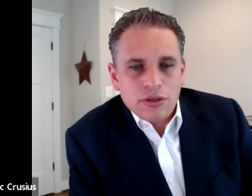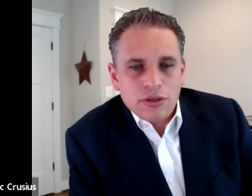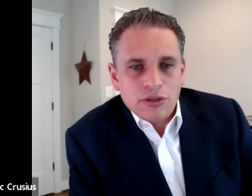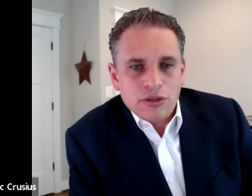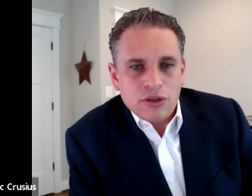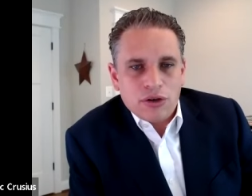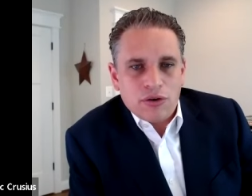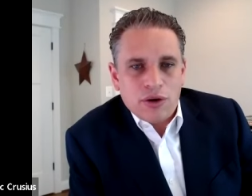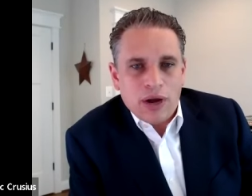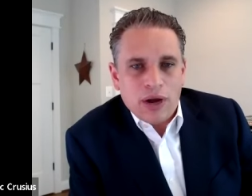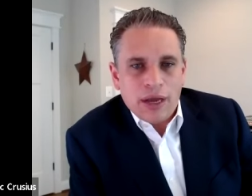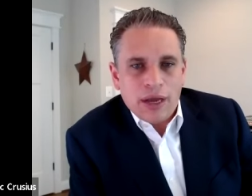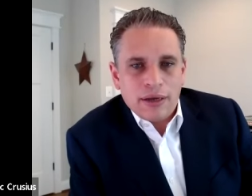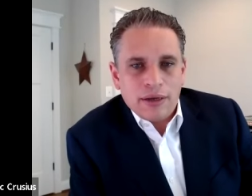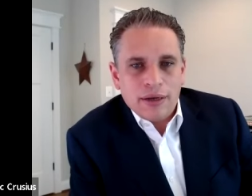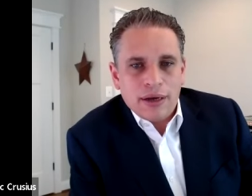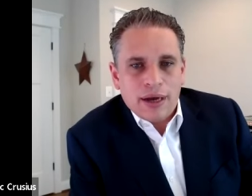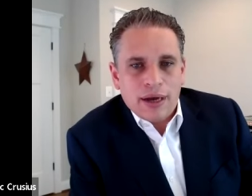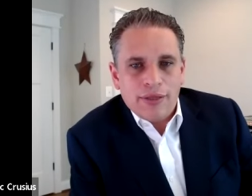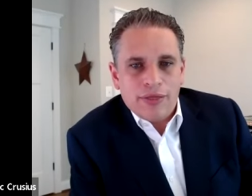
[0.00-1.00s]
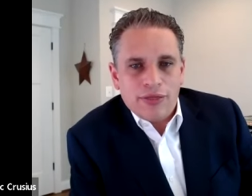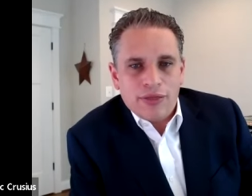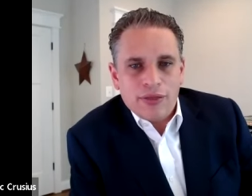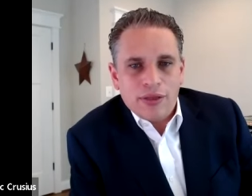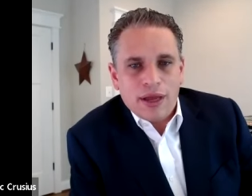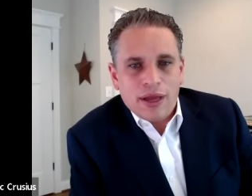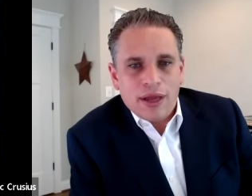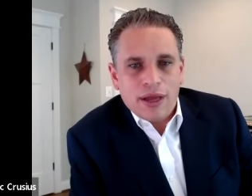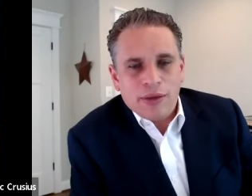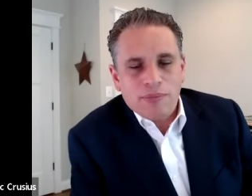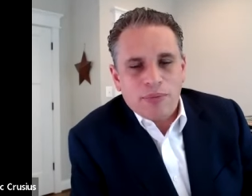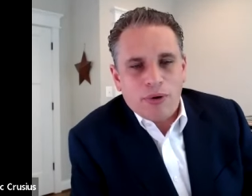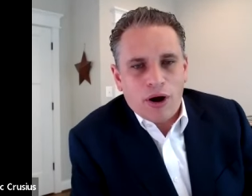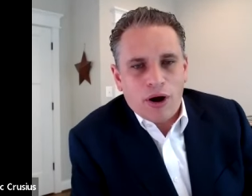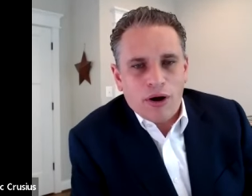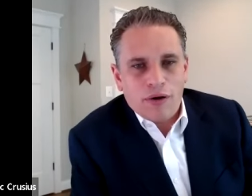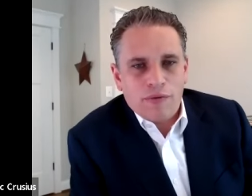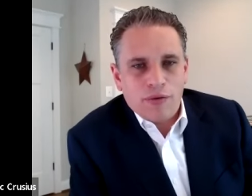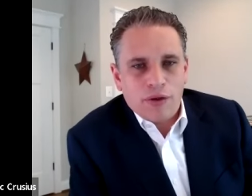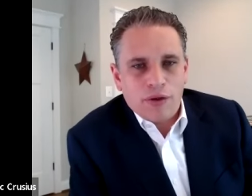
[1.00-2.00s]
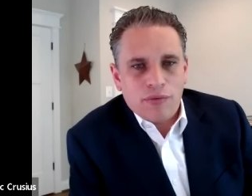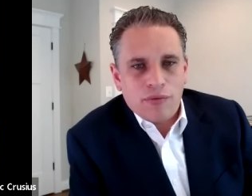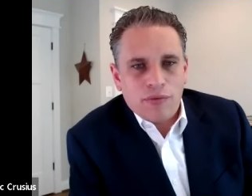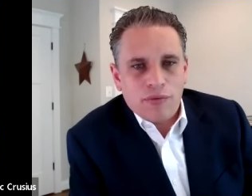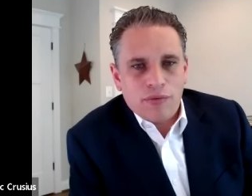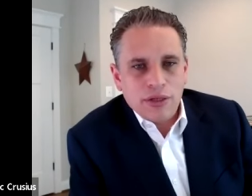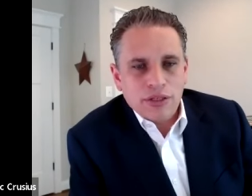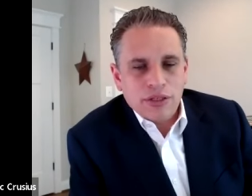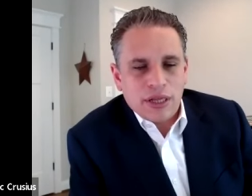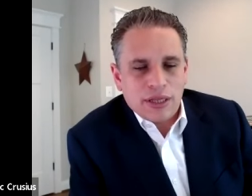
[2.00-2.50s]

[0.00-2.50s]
So I, I, I think part of the reason